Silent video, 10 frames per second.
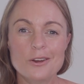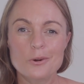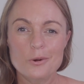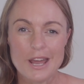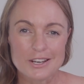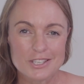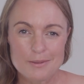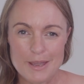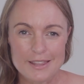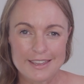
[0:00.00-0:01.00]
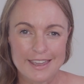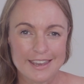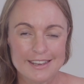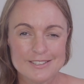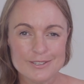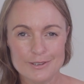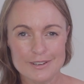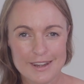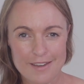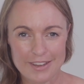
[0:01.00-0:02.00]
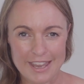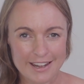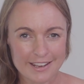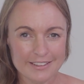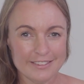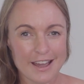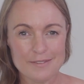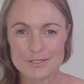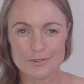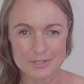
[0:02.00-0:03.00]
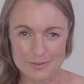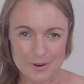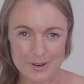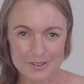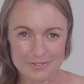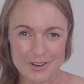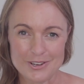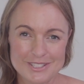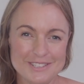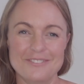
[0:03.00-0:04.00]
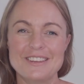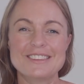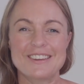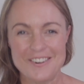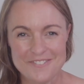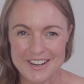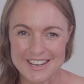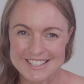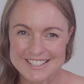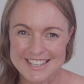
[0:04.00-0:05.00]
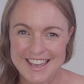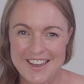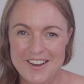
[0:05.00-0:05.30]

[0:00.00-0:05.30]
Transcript: could actually be the key to navigating life's crossroads with confidence?